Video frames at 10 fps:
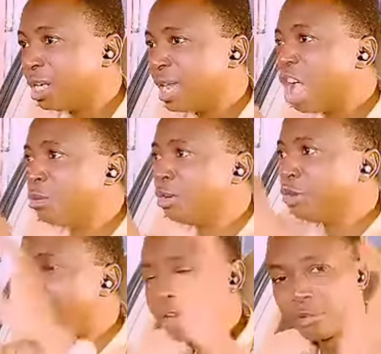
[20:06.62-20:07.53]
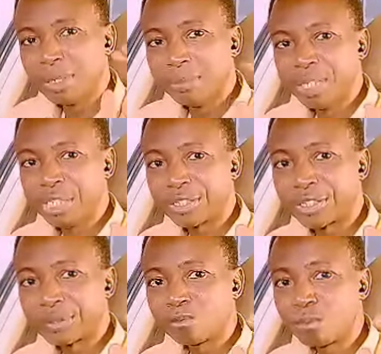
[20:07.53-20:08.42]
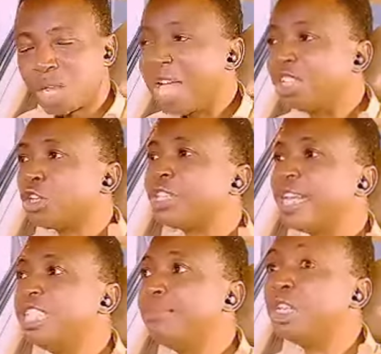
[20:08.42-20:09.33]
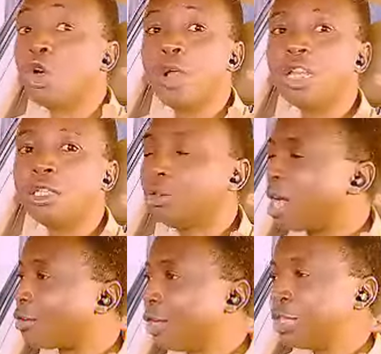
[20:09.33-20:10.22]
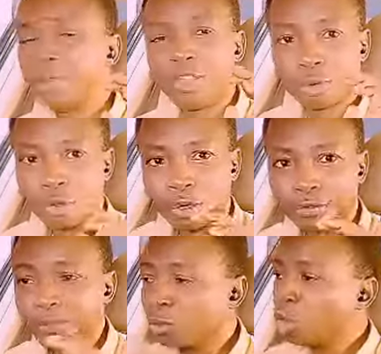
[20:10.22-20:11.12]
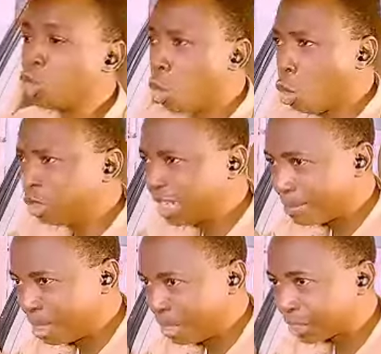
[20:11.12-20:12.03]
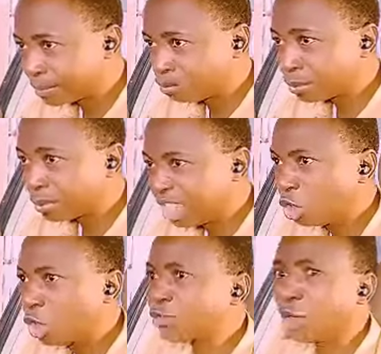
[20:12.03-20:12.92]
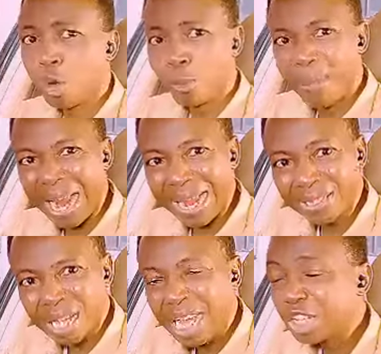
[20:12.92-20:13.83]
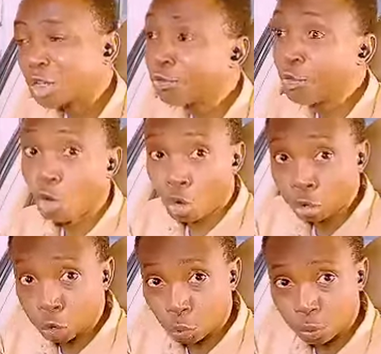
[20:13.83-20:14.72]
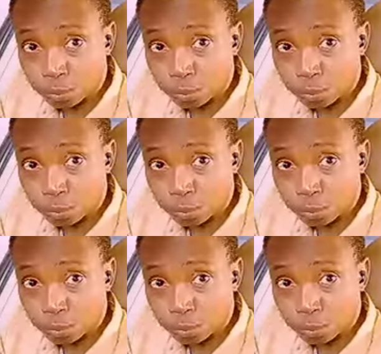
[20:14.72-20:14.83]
and remove your hand from the bit and just let it be going. You are going to be thrown off. You hold the bit It's not just for your balance, it's also for control.